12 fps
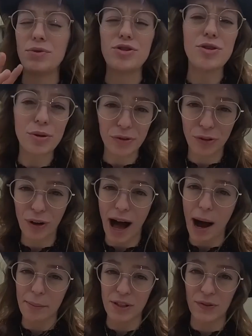beautiful
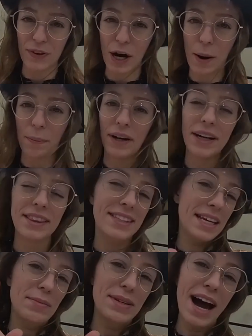atmosphere, but at the
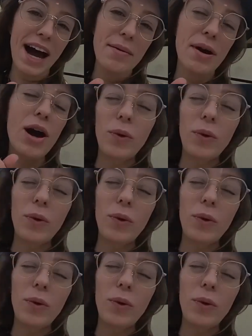same time,